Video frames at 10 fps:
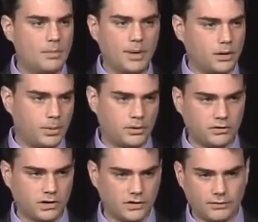a better
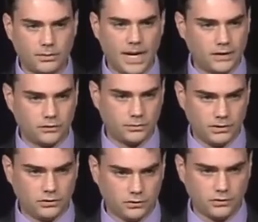person because I have a rags to
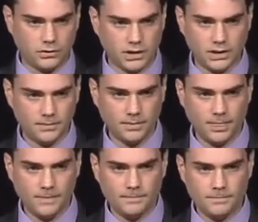riches story.
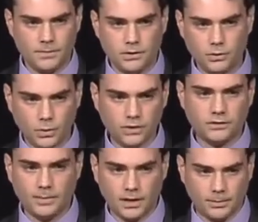You weren't
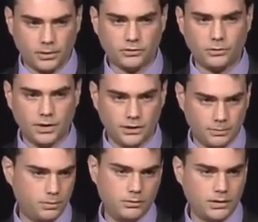a better person when you're
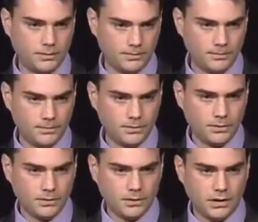poor.
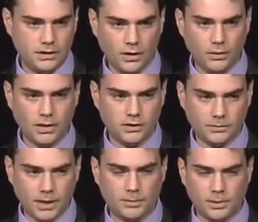Okay, no one is a
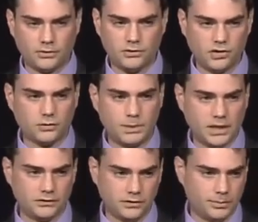better person just
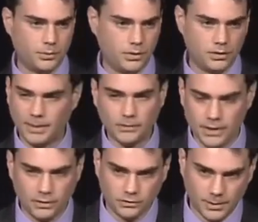because they're poor. By the
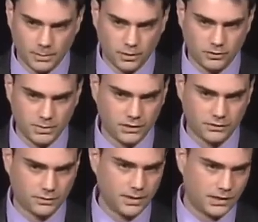way, no one's a better person because
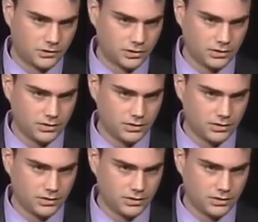they're rich.